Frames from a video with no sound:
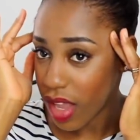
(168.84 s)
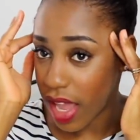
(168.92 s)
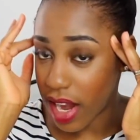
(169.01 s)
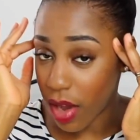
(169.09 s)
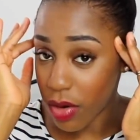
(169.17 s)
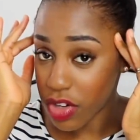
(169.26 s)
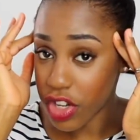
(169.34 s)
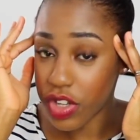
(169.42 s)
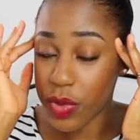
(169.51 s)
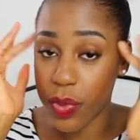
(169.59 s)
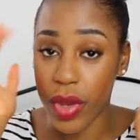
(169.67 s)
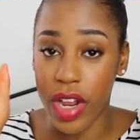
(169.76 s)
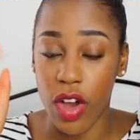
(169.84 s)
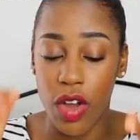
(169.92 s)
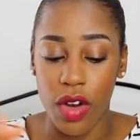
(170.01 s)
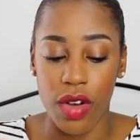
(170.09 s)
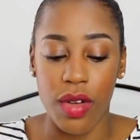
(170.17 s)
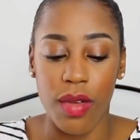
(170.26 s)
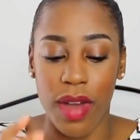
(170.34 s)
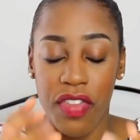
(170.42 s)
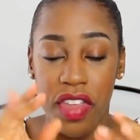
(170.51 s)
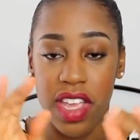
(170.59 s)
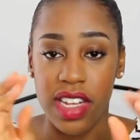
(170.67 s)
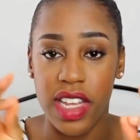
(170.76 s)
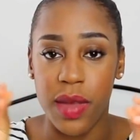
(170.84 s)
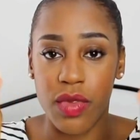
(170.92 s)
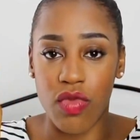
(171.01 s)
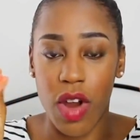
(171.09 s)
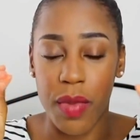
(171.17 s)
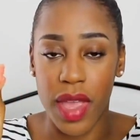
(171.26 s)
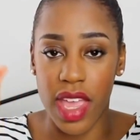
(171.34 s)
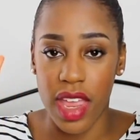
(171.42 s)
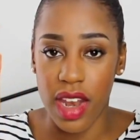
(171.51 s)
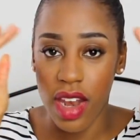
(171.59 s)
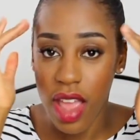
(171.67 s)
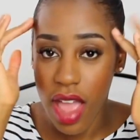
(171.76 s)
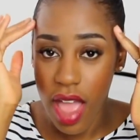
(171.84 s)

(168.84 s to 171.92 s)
And I would just put it on my fingertips, rub it in,